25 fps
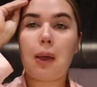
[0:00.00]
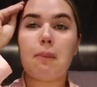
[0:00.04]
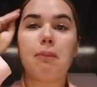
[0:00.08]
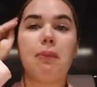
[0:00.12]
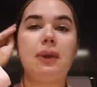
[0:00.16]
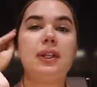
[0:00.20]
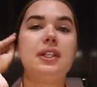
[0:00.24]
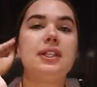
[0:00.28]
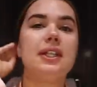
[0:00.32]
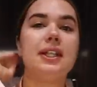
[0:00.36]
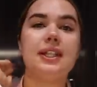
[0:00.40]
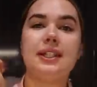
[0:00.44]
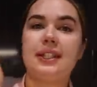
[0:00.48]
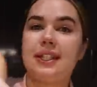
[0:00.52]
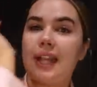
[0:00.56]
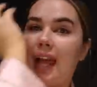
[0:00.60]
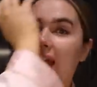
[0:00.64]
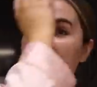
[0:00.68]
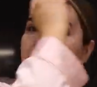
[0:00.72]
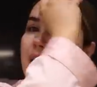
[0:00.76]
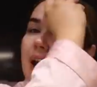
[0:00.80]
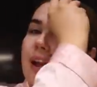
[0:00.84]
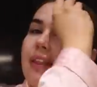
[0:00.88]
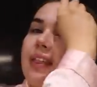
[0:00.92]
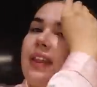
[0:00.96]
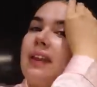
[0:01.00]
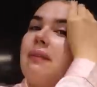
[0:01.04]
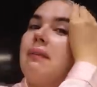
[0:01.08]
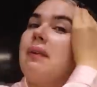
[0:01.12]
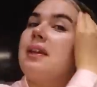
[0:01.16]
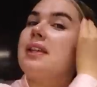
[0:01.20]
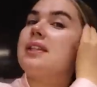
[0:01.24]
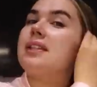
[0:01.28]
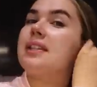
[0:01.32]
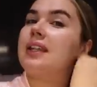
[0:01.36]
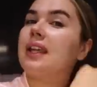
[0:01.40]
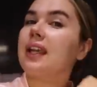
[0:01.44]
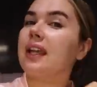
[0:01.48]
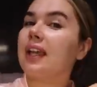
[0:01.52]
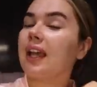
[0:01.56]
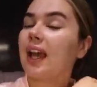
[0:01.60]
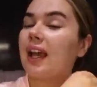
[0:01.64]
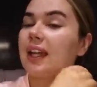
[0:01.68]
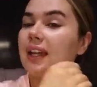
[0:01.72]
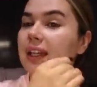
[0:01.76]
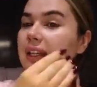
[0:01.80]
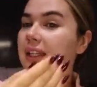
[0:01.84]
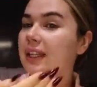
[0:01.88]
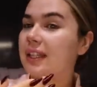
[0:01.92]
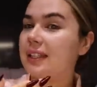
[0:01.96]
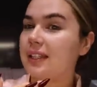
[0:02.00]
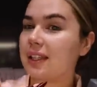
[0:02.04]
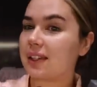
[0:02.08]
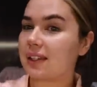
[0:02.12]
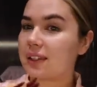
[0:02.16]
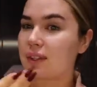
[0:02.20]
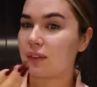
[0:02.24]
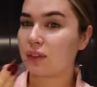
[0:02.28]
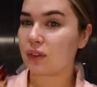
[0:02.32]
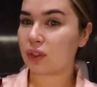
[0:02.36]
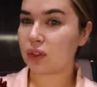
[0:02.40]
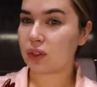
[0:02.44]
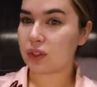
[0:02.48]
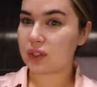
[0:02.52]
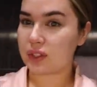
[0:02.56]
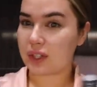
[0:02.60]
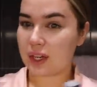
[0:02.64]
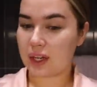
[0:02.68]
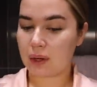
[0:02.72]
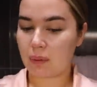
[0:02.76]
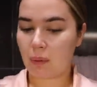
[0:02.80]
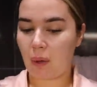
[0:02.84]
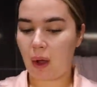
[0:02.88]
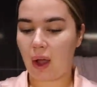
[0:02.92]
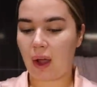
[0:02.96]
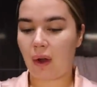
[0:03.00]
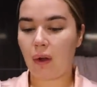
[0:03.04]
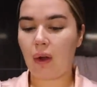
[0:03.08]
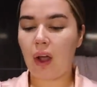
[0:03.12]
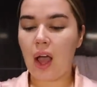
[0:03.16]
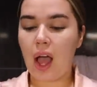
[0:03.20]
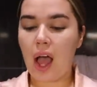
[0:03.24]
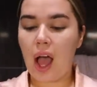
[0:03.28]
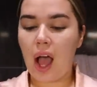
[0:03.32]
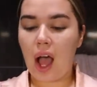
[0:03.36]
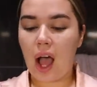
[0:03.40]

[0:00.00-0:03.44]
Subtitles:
but today I think my skin kind of needs it because I've not used it in a while.